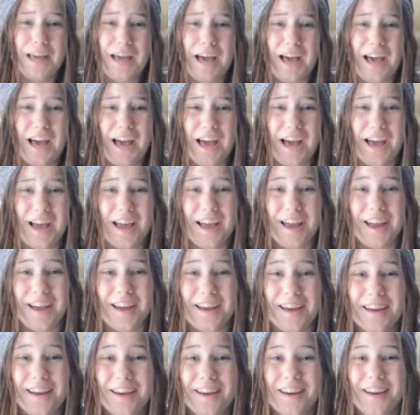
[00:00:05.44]

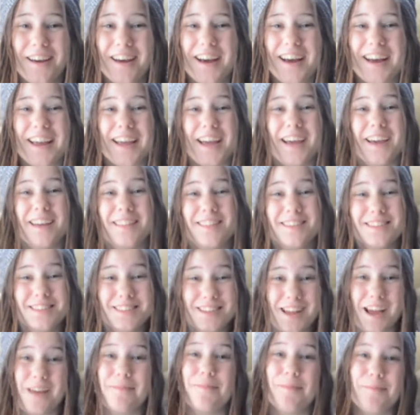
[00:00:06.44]
Yay! Okay, this
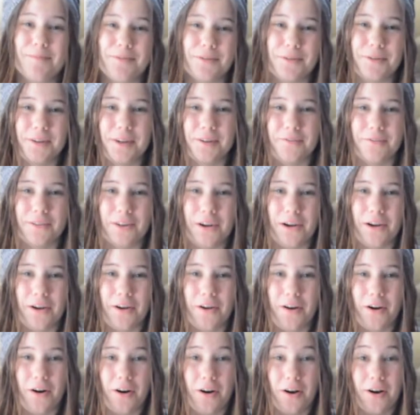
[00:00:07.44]
time I'm doing a
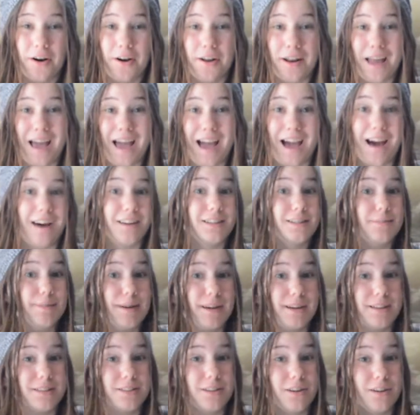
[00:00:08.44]
video on how to
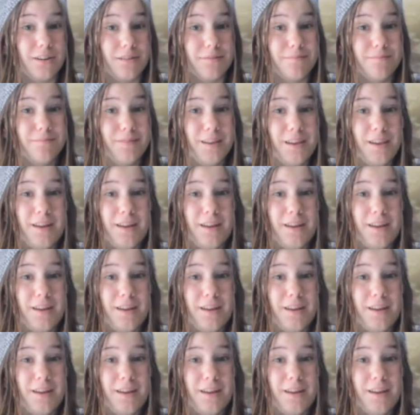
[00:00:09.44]
make a song.